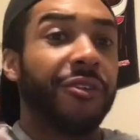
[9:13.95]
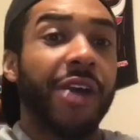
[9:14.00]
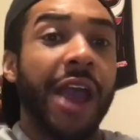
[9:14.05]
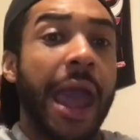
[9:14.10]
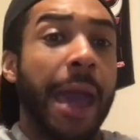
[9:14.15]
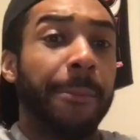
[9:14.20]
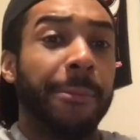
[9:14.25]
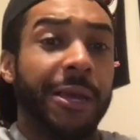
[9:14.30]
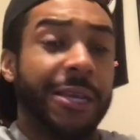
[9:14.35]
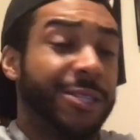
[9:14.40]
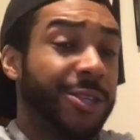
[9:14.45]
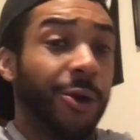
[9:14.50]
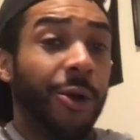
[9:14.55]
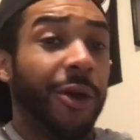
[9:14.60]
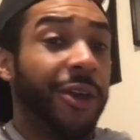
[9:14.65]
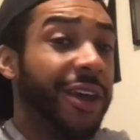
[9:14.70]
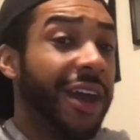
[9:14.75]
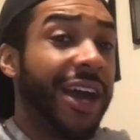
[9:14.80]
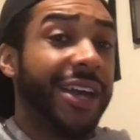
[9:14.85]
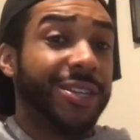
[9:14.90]
crappy, so all
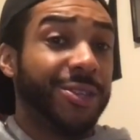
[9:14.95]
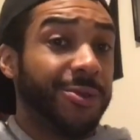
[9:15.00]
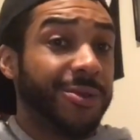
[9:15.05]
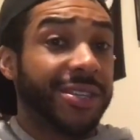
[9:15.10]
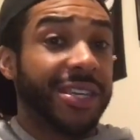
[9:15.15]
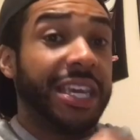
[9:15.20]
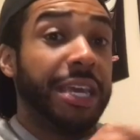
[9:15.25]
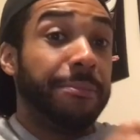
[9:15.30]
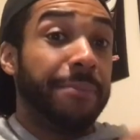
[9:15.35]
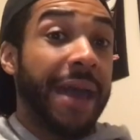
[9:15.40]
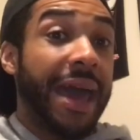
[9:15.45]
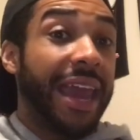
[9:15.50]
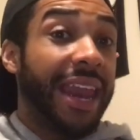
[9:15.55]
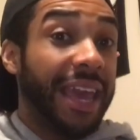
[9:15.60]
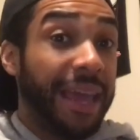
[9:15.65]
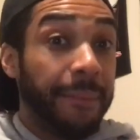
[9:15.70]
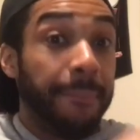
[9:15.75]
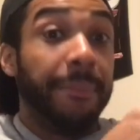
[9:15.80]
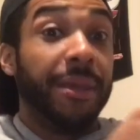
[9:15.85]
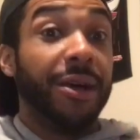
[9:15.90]
you gotta do is keep at
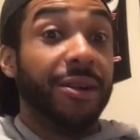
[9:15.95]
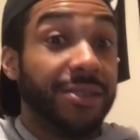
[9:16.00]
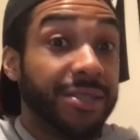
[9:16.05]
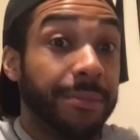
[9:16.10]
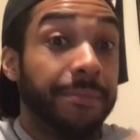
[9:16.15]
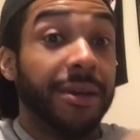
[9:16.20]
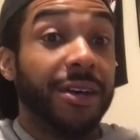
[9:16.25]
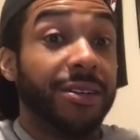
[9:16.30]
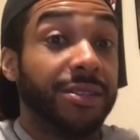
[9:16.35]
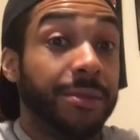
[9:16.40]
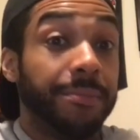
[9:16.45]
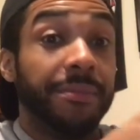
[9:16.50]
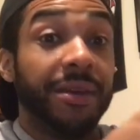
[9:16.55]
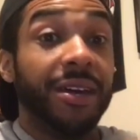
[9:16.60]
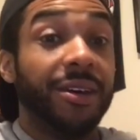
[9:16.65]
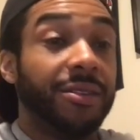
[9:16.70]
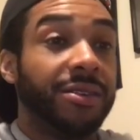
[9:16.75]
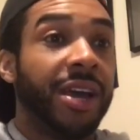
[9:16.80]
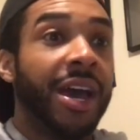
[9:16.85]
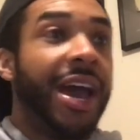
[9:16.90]
it and build and build and
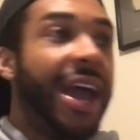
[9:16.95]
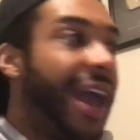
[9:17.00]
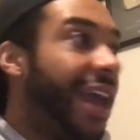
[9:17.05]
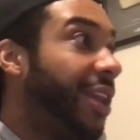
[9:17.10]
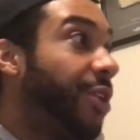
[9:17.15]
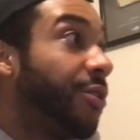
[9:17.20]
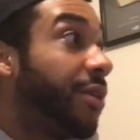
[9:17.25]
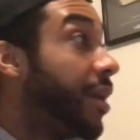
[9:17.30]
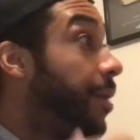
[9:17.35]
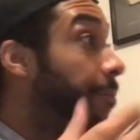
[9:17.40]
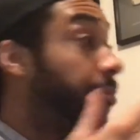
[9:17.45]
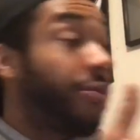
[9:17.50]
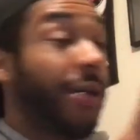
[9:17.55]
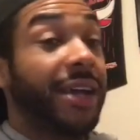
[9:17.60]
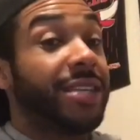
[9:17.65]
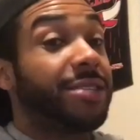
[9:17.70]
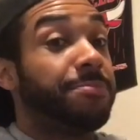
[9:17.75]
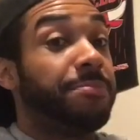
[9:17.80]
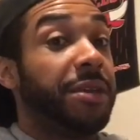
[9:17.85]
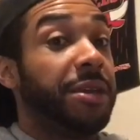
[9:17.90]
build. And you can
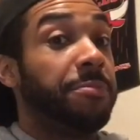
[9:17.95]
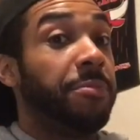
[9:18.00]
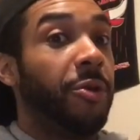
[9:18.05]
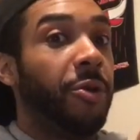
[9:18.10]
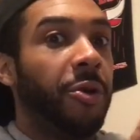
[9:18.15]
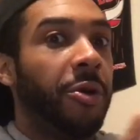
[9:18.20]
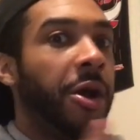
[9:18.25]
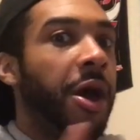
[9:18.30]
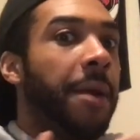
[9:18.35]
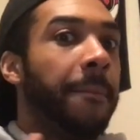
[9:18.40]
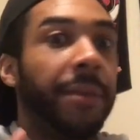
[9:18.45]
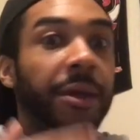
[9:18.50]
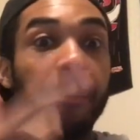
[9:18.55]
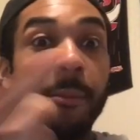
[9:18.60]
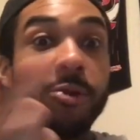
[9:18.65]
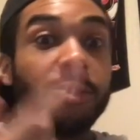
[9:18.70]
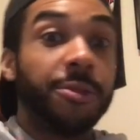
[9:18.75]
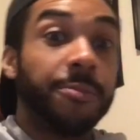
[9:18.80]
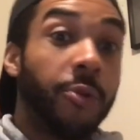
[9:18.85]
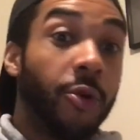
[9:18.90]
impress people, but
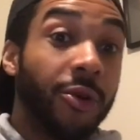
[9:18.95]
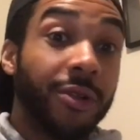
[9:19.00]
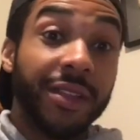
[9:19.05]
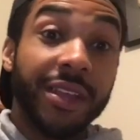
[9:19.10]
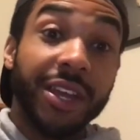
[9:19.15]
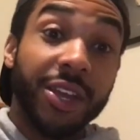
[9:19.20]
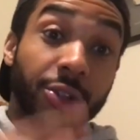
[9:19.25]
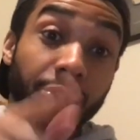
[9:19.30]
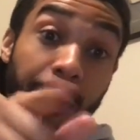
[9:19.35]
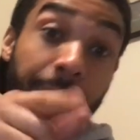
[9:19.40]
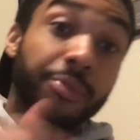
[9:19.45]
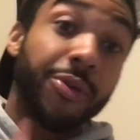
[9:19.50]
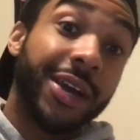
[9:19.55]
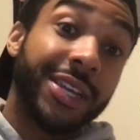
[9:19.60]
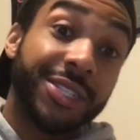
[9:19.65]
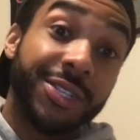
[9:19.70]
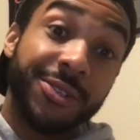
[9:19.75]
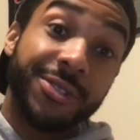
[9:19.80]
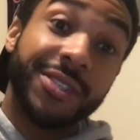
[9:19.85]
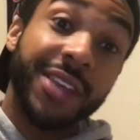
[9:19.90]
most importantly, you'll
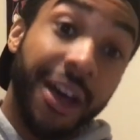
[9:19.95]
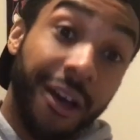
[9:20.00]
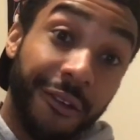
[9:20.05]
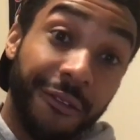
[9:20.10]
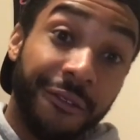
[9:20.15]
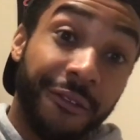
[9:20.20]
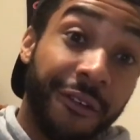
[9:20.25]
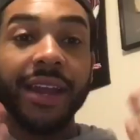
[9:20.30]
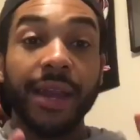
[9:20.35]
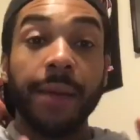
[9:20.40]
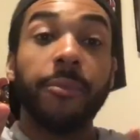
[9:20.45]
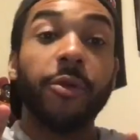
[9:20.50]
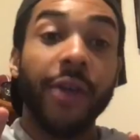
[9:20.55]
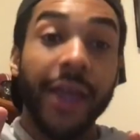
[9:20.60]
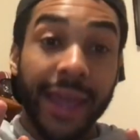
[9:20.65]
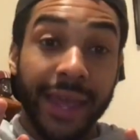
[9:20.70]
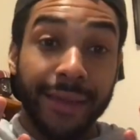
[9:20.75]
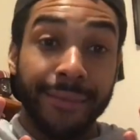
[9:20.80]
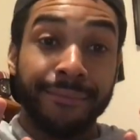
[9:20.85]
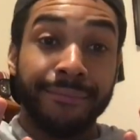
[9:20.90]
impress yourself. And number
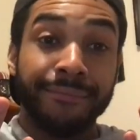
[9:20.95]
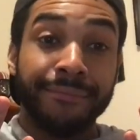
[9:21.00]
eight.